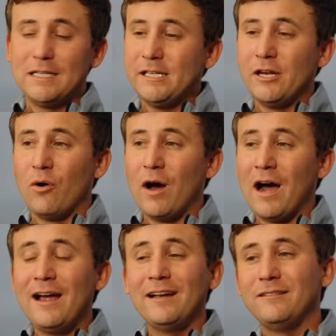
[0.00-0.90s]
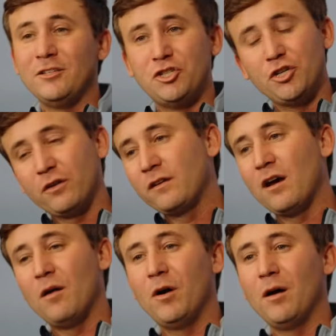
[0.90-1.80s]
you know, I just
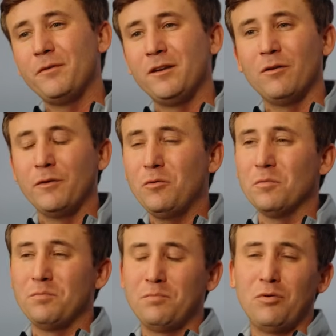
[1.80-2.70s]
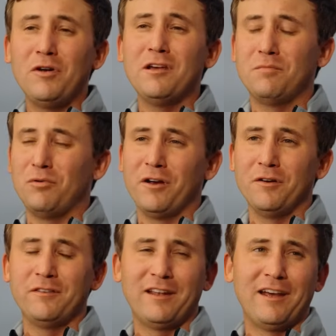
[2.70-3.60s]
come up, you know, there were plenty of
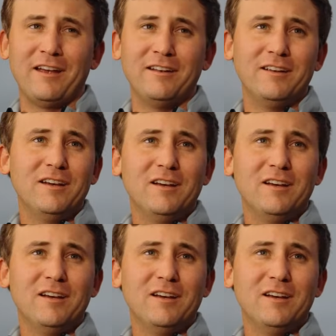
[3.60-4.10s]
players that had